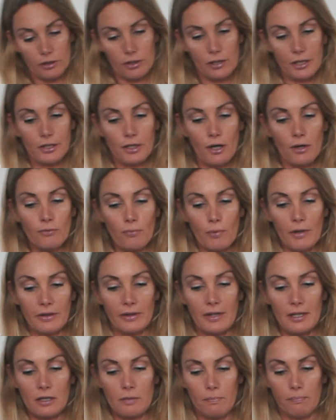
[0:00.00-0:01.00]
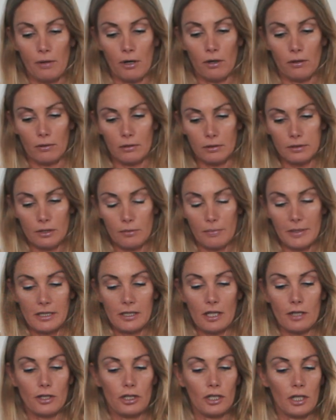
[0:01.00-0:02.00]
so you don't want this bowl to be
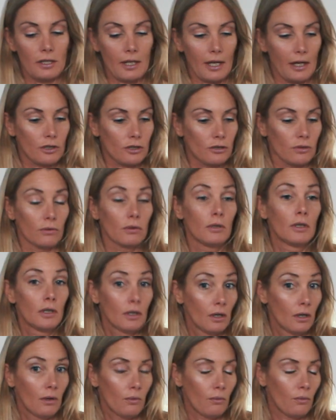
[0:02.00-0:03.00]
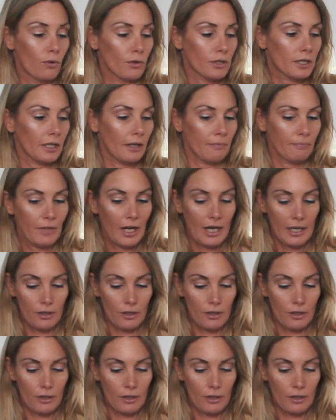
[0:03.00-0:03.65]
touching the actual water.